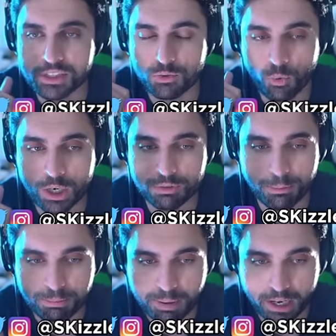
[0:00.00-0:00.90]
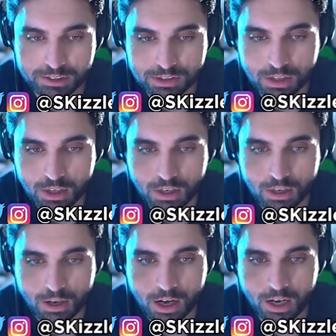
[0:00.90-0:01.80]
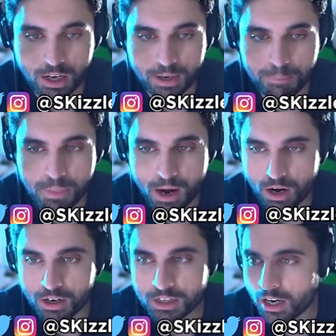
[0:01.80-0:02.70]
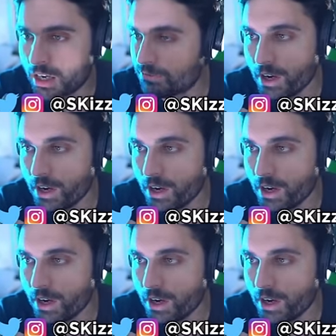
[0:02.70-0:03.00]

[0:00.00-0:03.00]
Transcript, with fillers: is one of the best, uh, if